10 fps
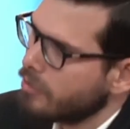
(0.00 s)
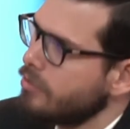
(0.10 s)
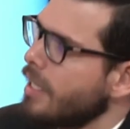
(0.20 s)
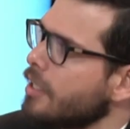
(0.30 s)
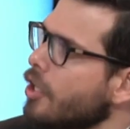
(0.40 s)
to
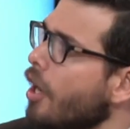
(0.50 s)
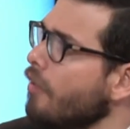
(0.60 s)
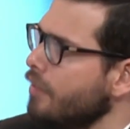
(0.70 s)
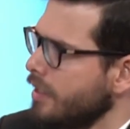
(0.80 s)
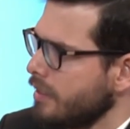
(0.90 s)
that
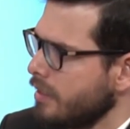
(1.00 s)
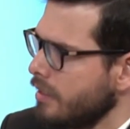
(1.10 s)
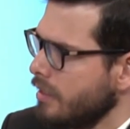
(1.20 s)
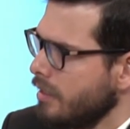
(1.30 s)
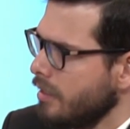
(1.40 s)
covenant,
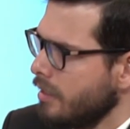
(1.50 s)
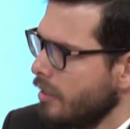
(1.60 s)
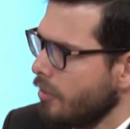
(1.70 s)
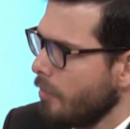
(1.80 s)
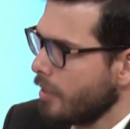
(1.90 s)

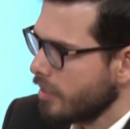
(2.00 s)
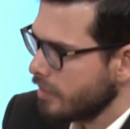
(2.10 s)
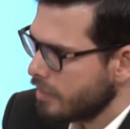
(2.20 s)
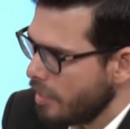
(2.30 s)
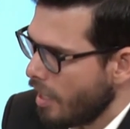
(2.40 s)
right? Because
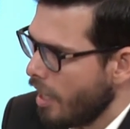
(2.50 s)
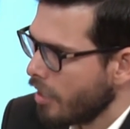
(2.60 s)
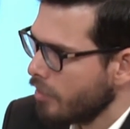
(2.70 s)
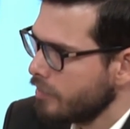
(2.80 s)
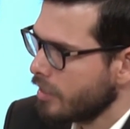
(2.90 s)
it's the
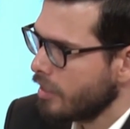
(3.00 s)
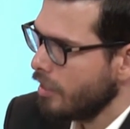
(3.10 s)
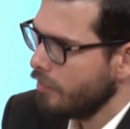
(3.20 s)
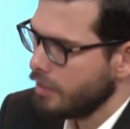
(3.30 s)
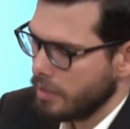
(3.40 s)
Ark of the
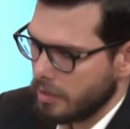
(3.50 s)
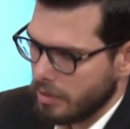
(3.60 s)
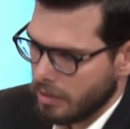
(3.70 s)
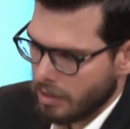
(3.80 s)
Covenant.